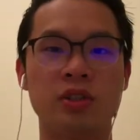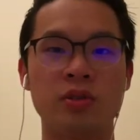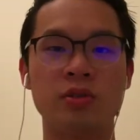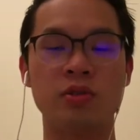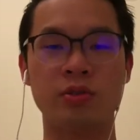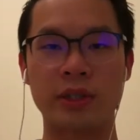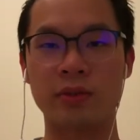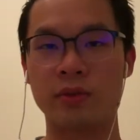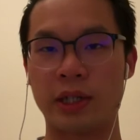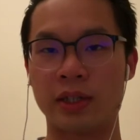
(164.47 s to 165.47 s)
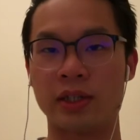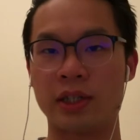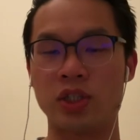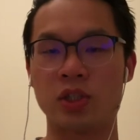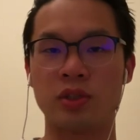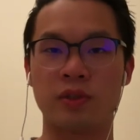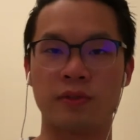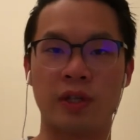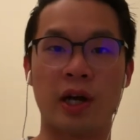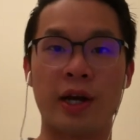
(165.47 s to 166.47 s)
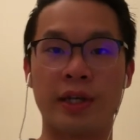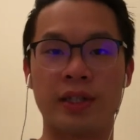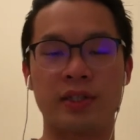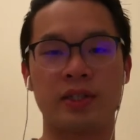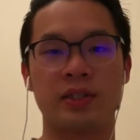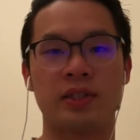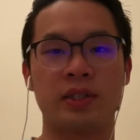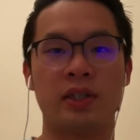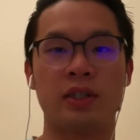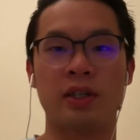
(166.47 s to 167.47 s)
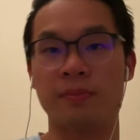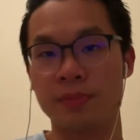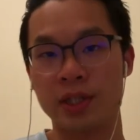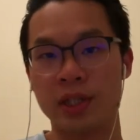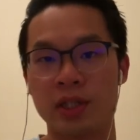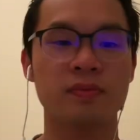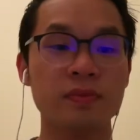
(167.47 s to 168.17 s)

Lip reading: Due to strict regulations of the Hyatt company,